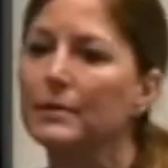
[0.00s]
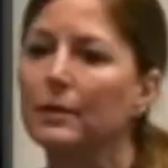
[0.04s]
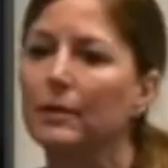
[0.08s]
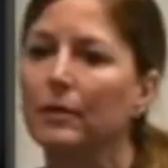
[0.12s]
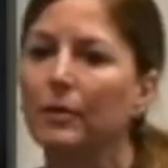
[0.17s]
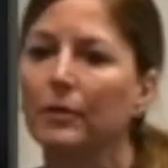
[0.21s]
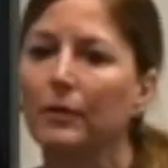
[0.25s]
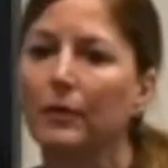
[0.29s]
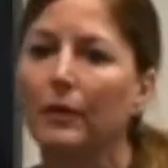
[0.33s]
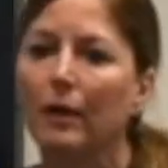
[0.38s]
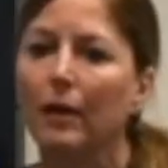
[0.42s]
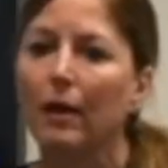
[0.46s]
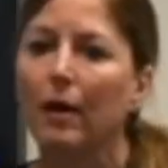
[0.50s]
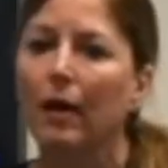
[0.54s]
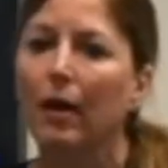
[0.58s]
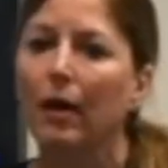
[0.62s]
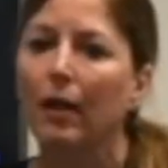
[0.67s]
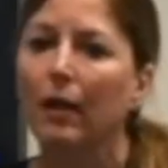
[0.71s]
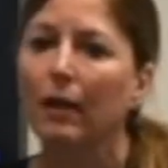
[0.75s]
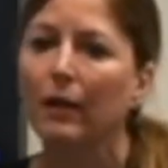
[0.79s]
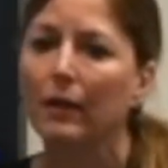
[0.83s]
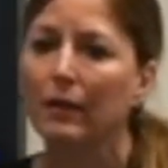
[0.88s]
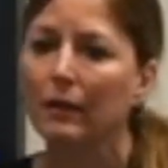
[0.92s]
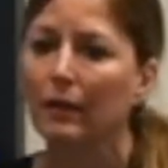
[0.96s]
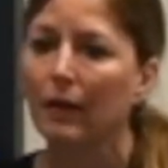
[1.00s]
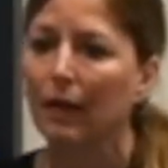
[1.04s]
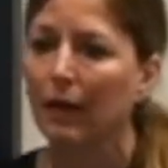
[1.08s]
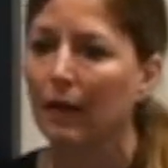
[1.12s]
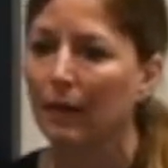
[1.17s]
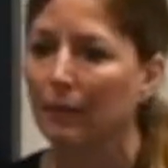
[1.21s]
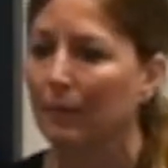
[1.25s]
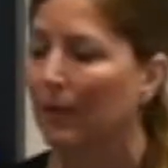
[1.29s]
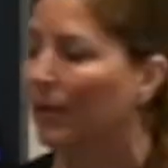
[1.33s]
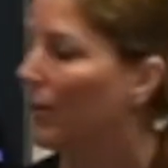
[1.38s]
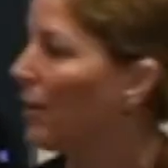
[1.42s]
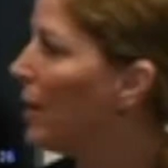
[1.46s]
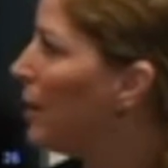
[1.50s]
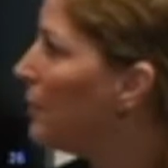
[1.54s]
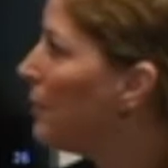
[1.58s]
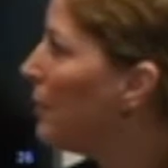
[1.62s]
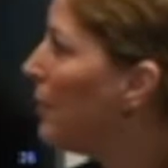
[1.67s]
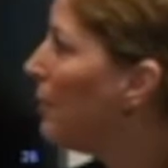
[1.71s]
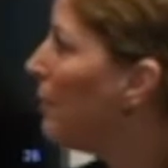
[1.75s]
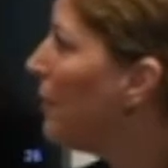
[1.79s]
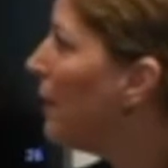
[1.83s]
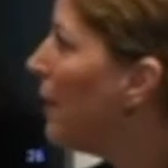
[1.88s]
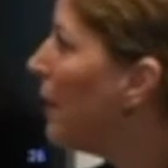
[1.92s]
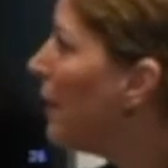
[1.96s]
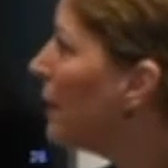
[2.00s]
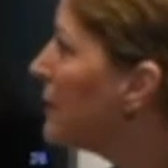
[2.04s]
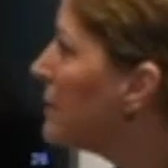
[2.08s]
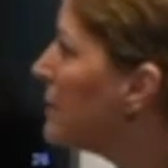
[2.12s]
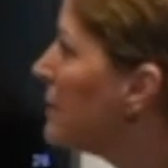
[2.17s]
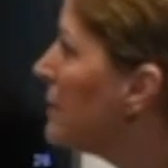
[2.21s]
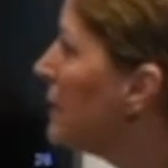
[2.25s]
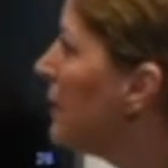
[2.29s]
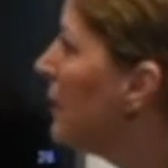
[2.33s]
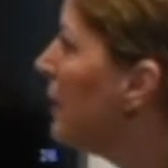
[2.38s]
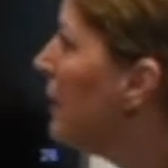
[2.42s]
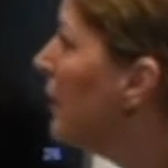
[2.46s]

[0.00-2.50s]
include a comment box.